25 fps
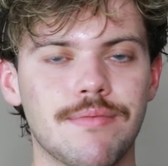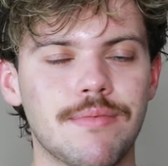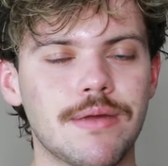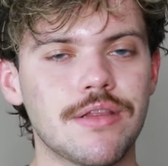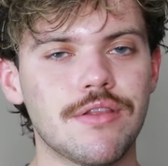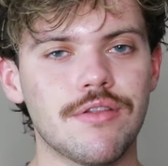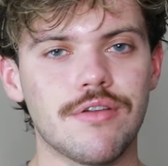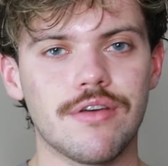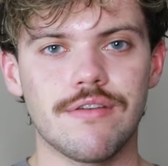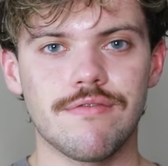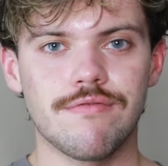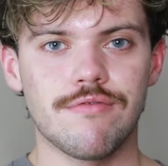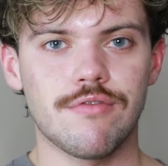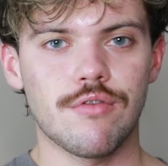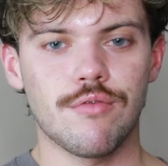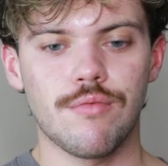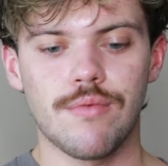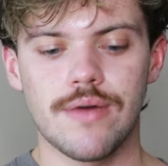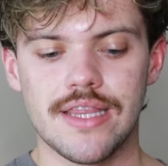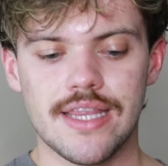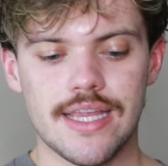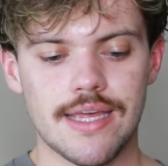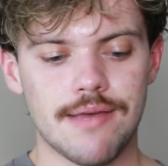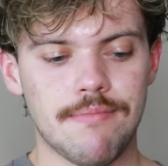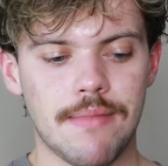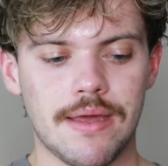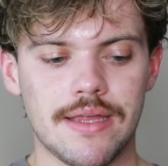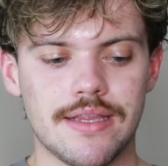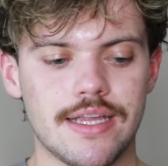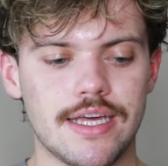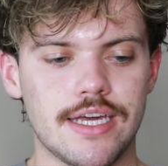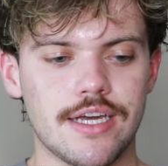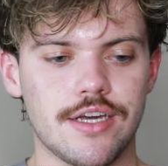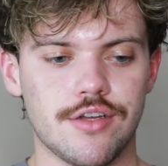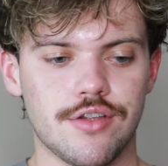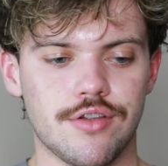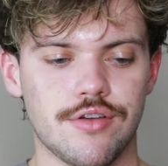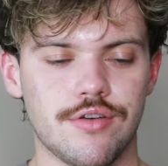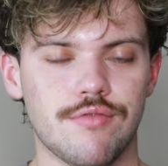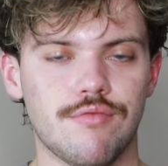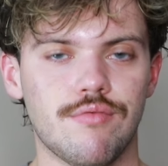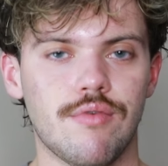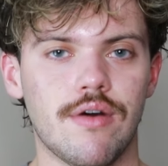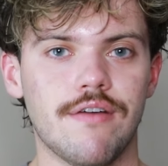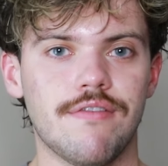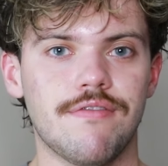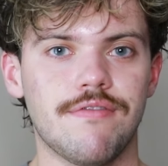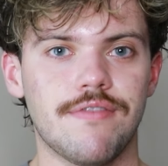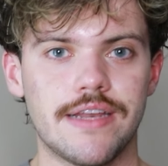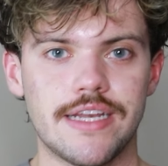I'll be looking for with it mainly include
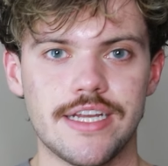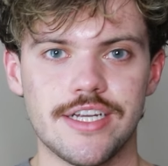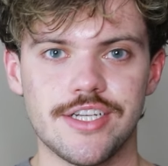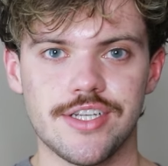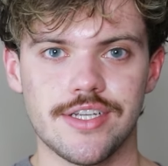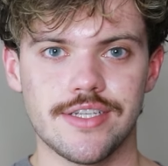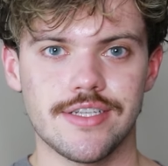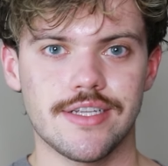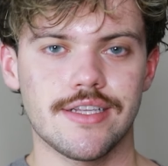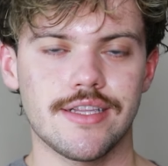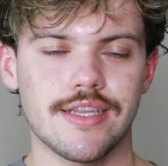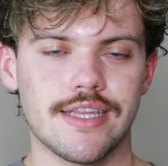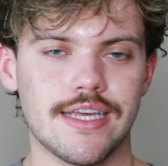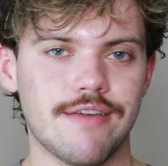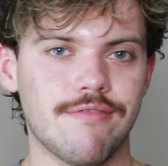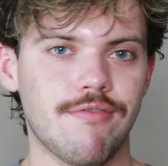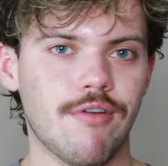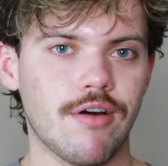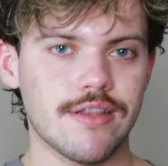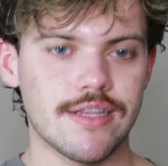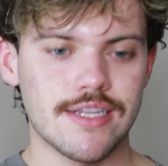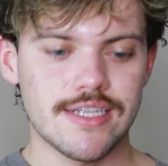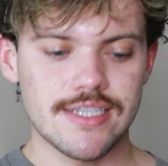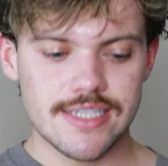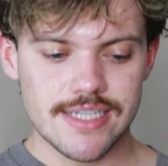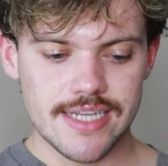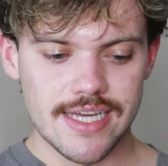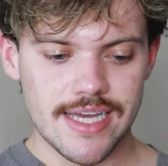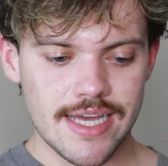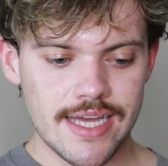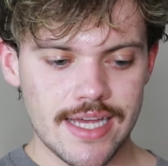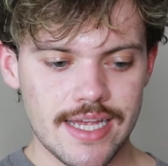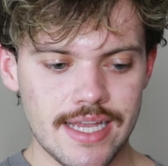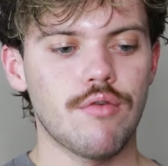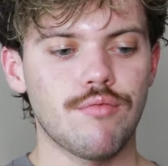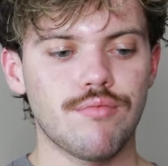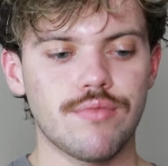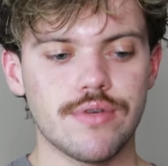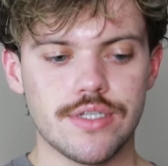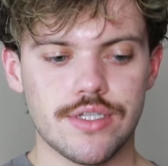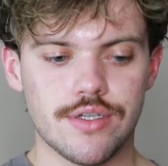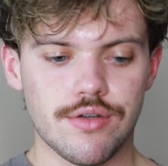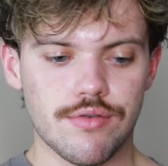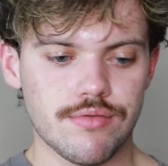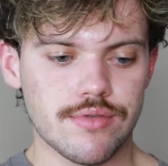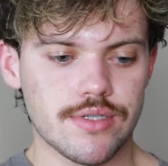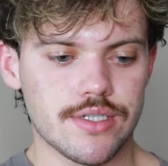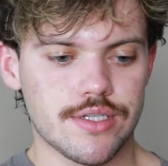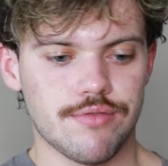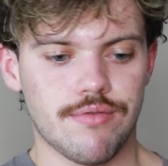what finish does it leave on the skin, what
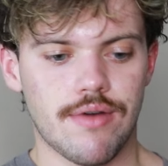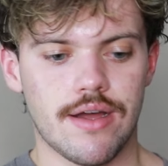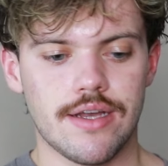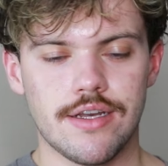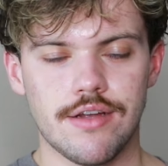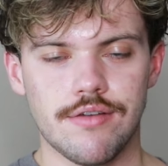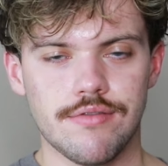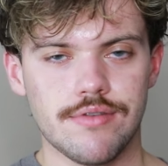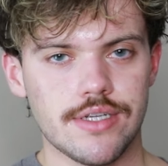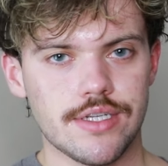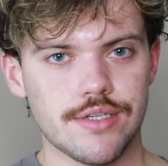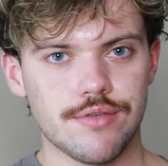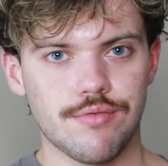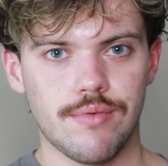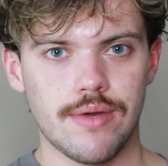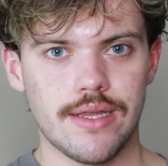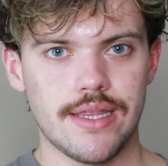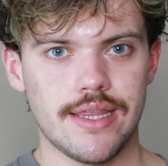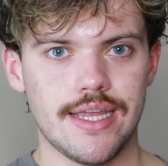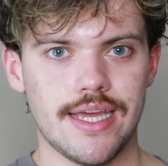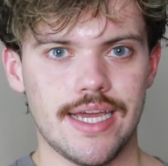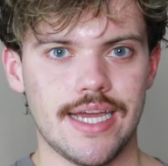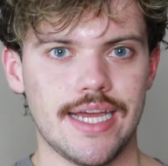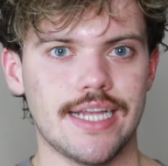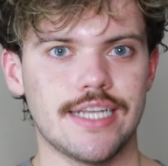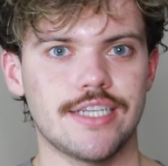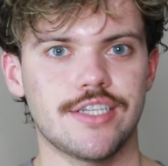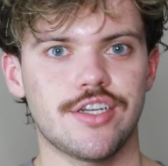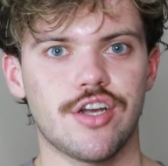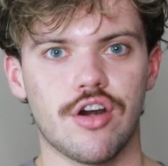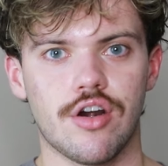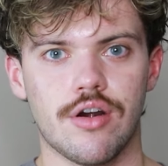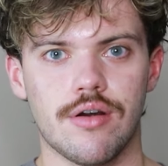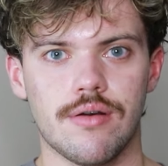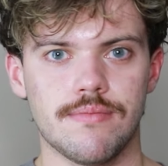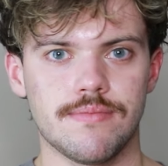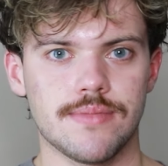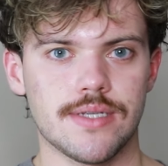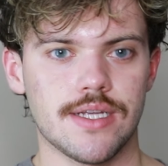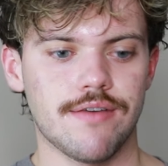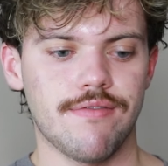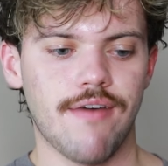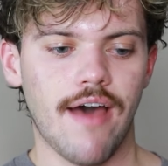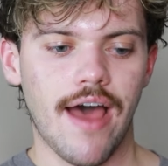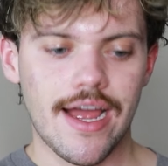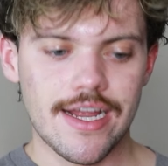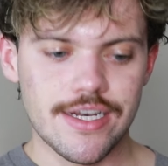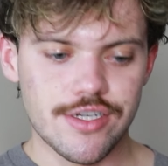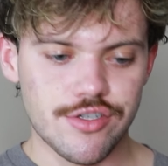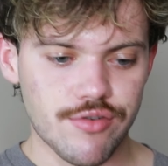results do I notice with it in terms of
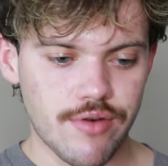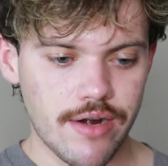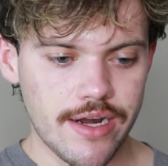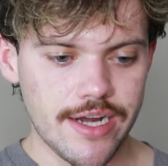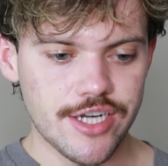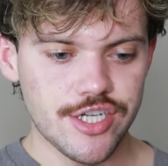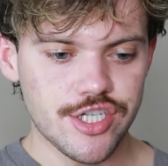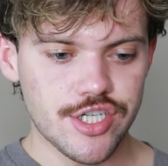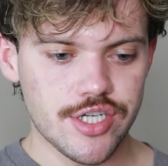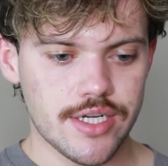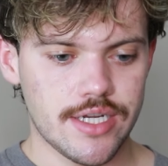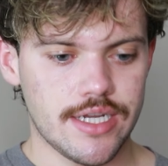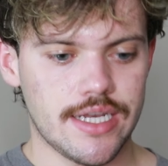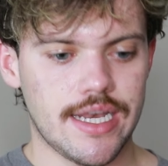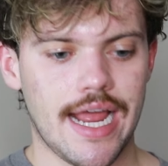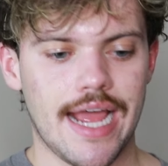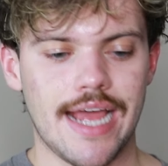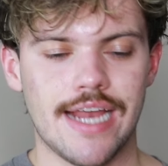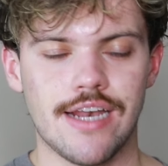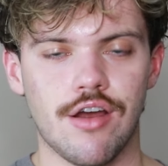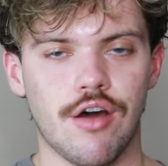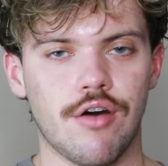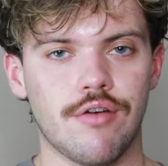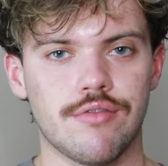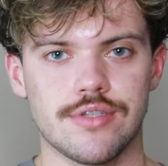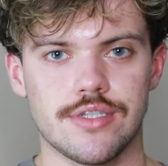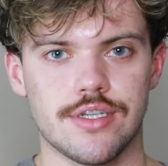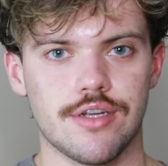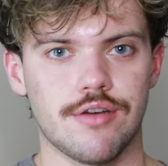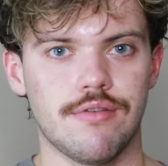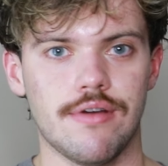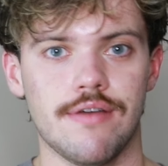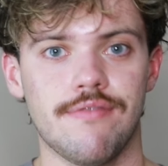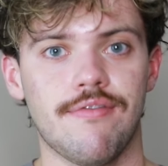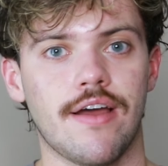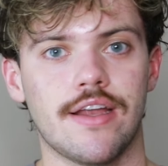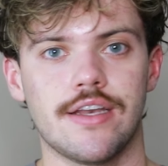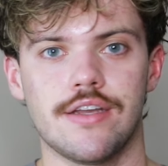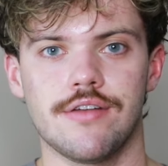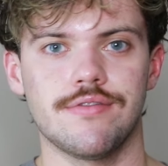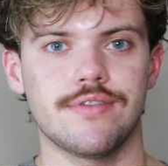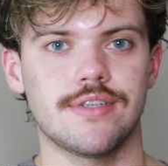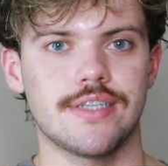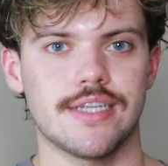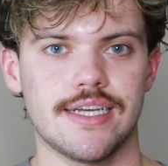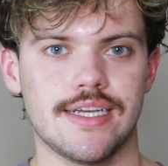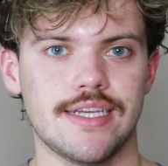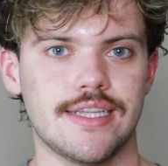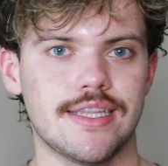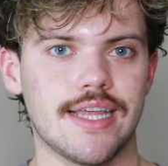hydration, and also if I
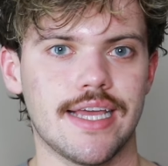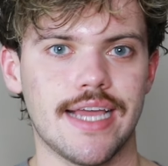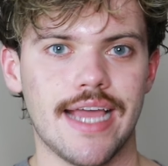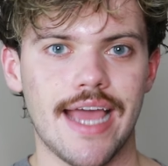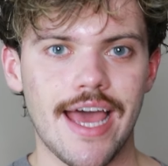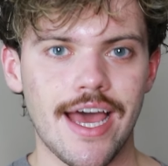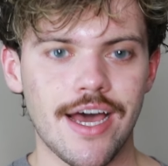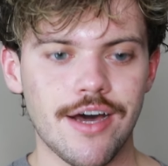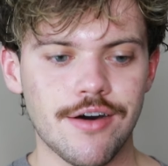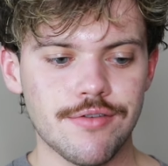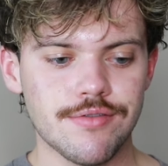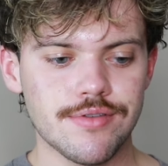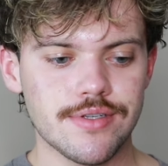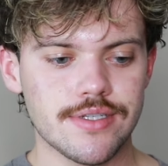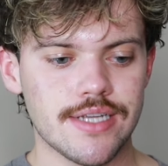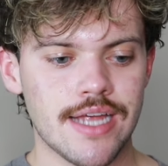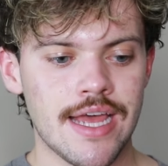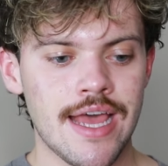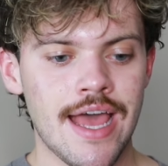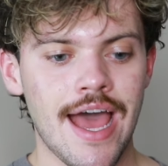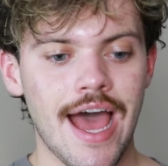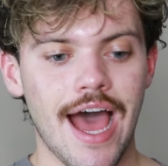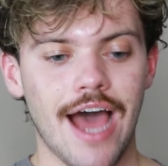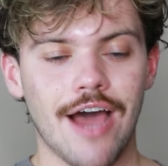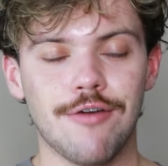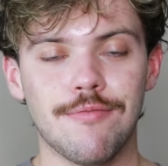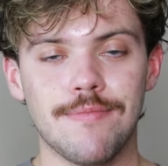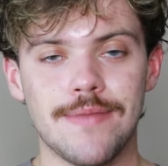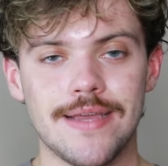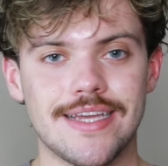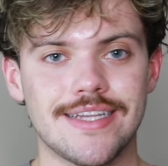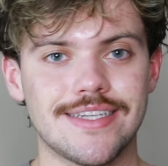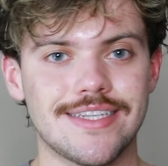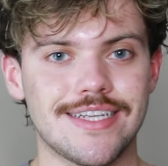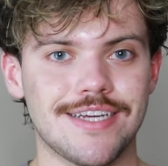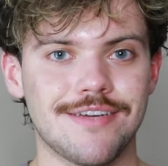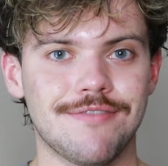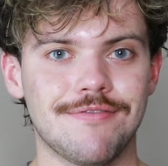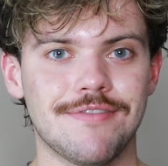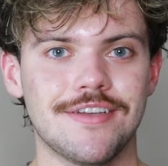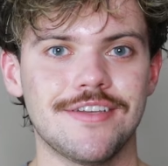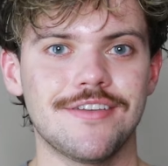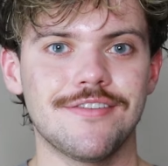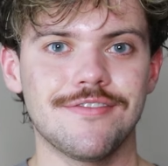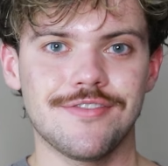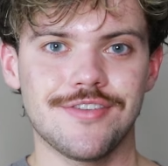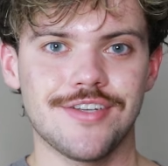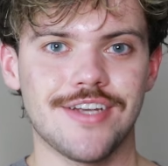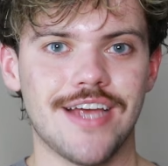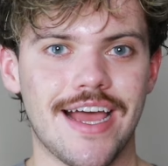notice anything else, I will be continuing
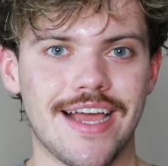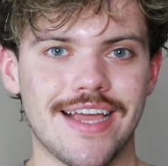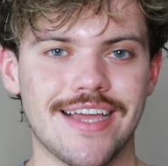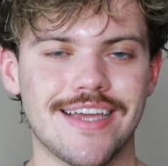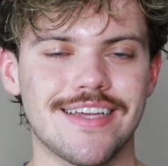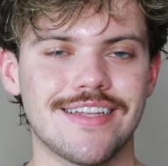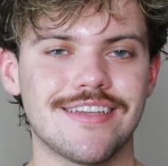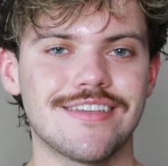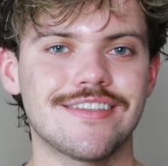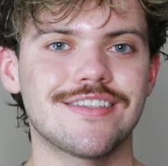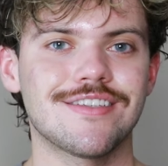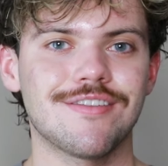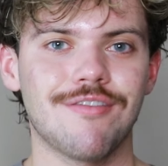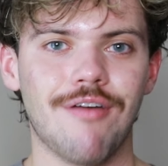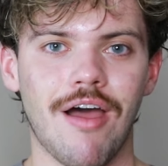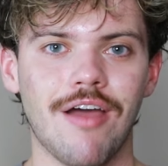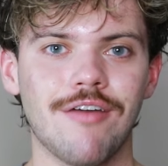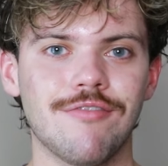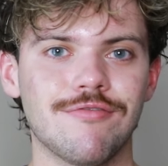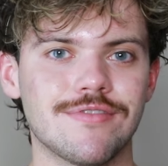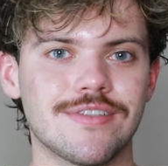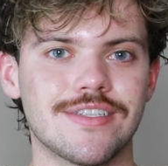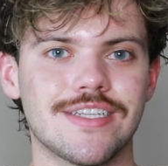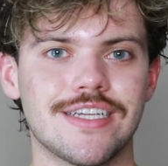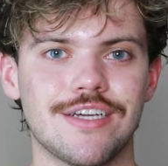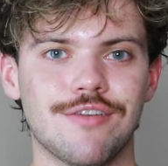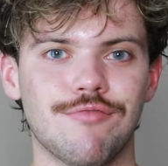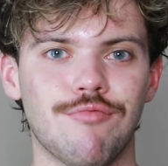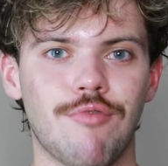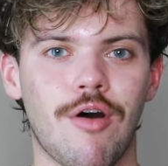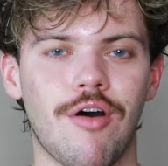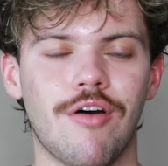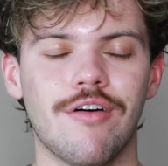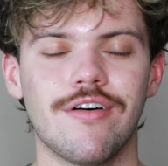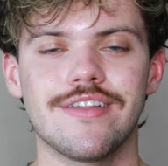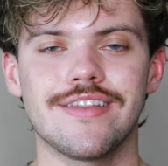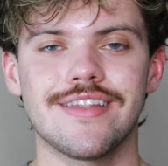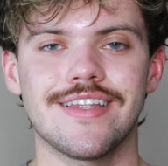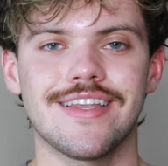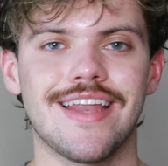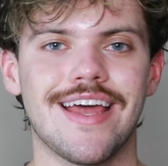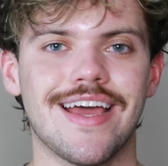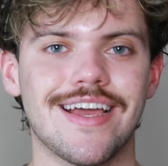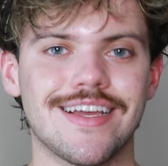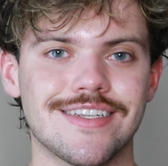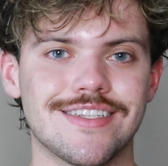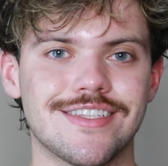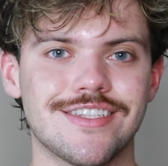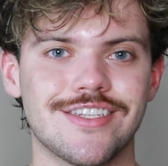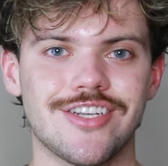to check in. So I will see you all in the
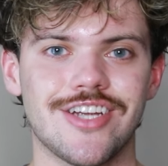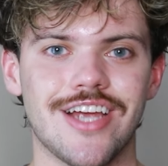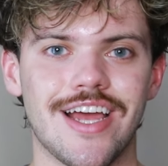next